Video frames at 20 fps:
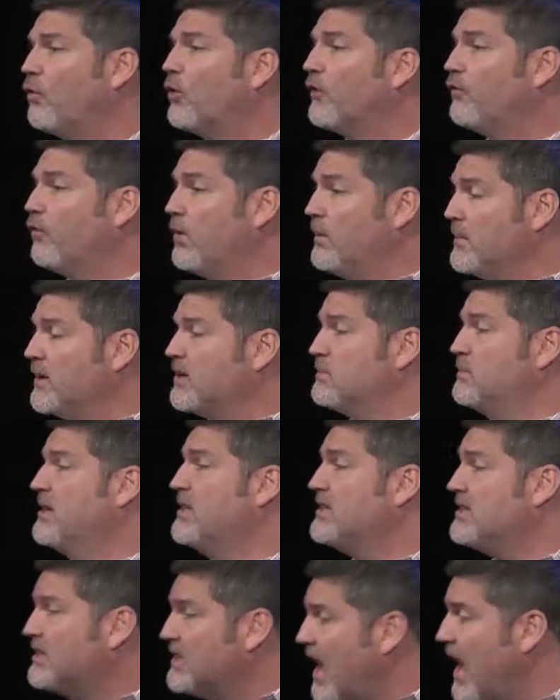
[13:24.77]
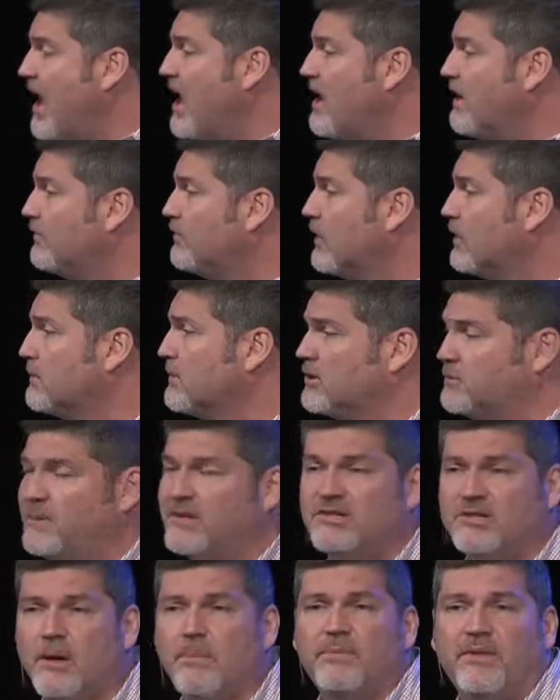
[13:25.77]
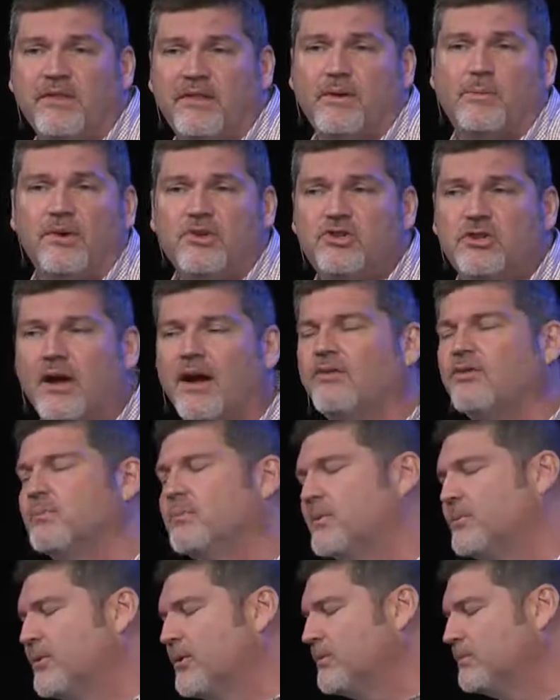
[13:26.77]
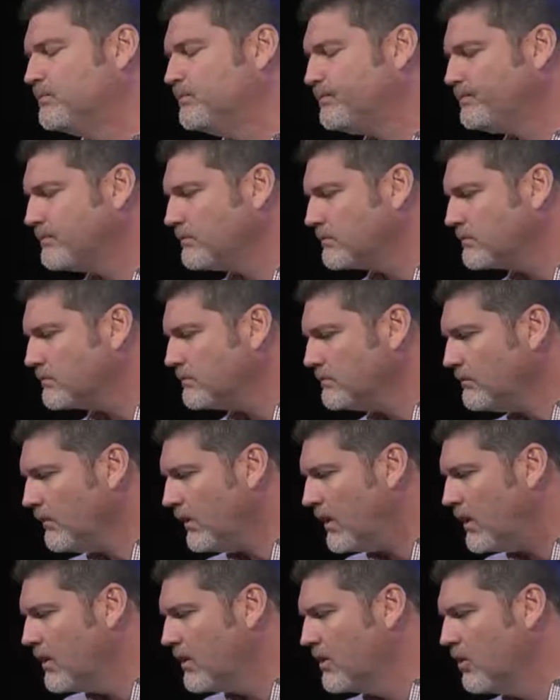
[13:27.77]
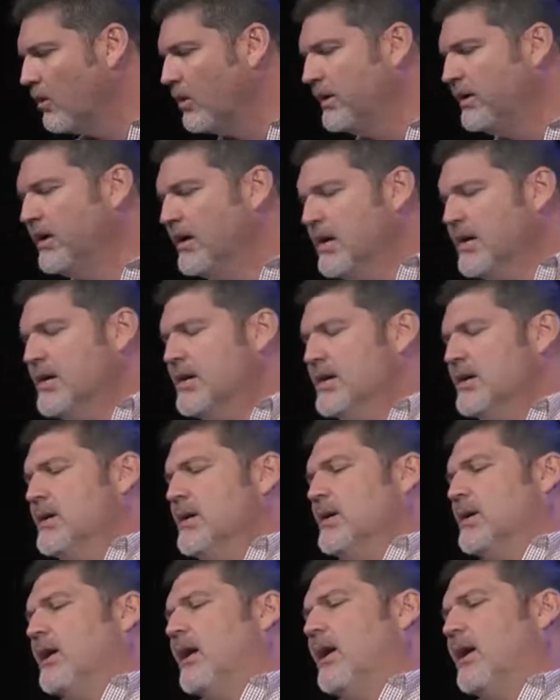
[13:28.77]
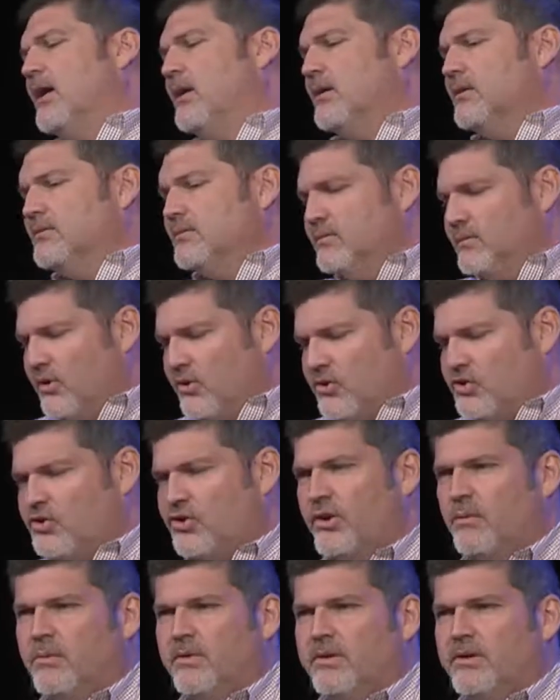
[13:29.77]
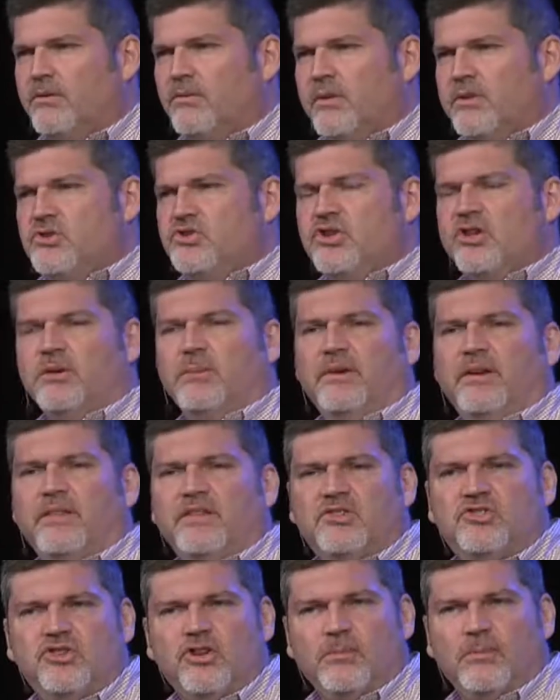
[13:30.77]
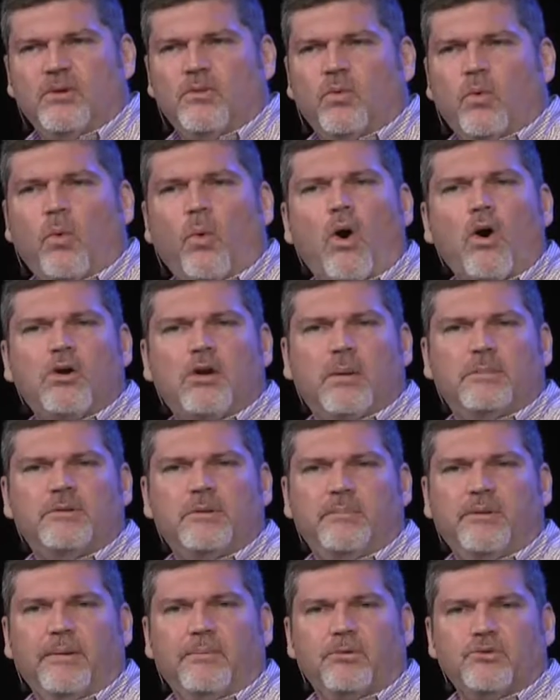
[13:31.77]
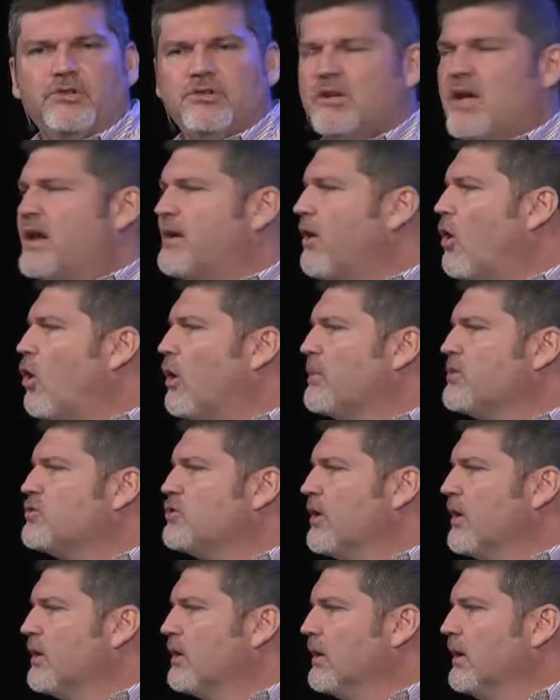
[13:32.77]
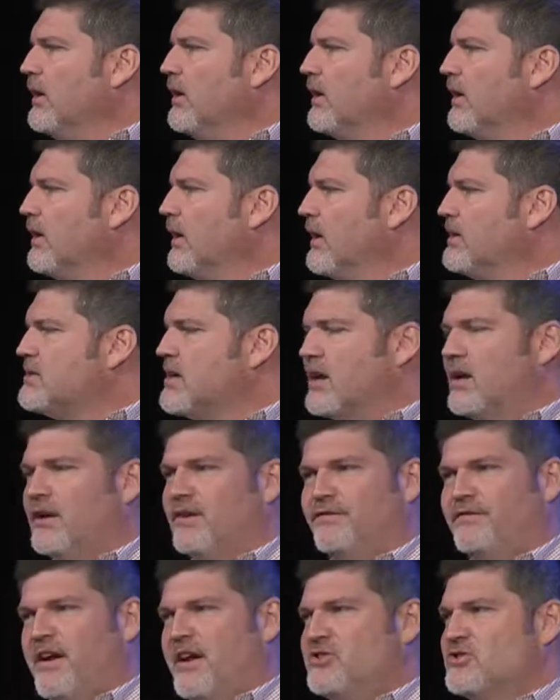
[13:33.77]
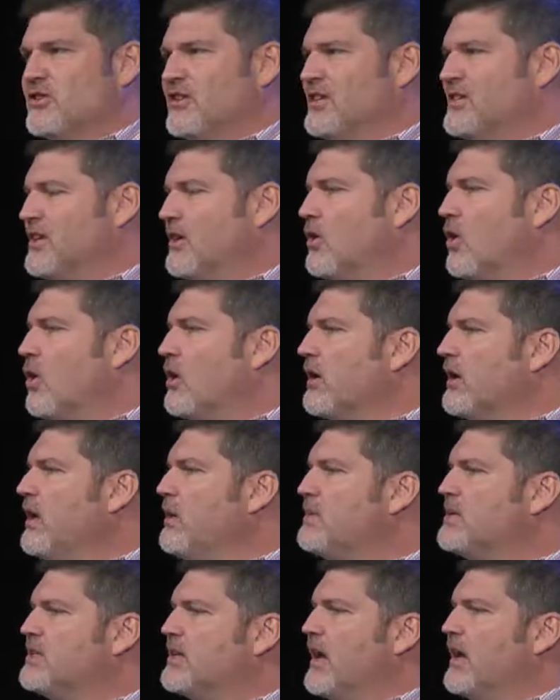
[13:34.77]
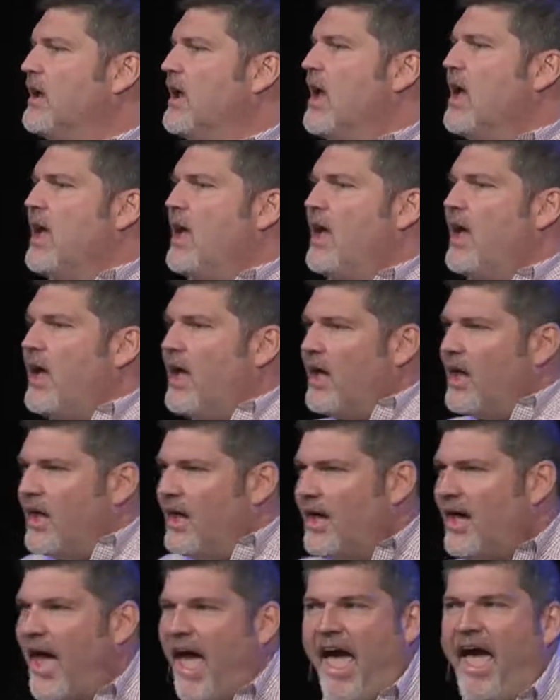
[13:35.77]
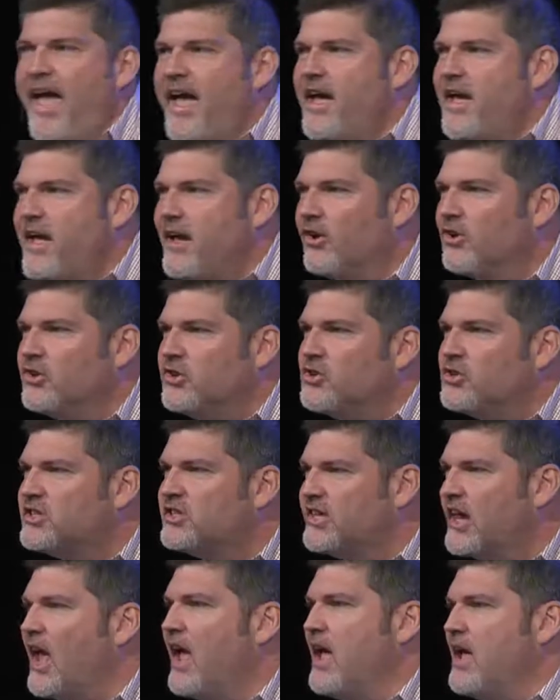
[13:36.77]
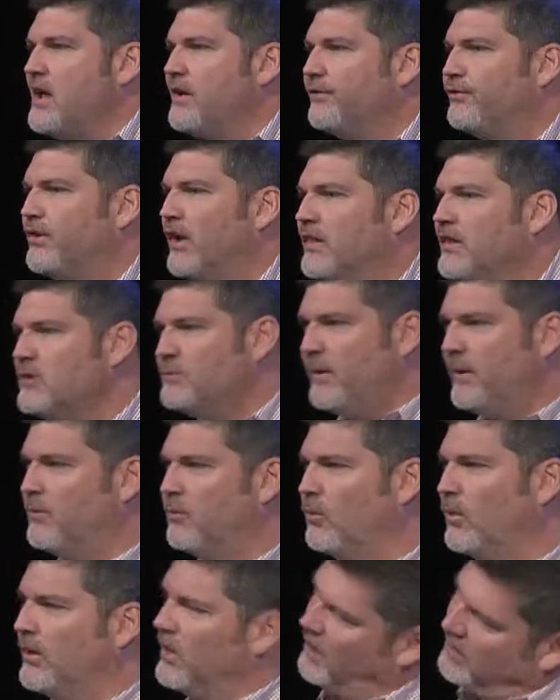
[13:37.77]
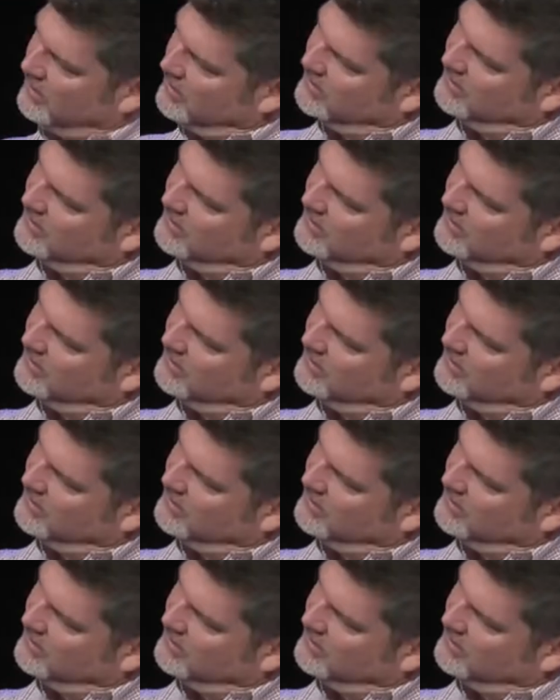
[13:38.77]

if we must be saved, there must be something that we should. I remember going uh, on a trip with a, with a gentleman, and this gentleman would walk up to people just kind of arbitrarily. He's got an evangelistic heart, and he would say, Hey, are you saved? And these people would go,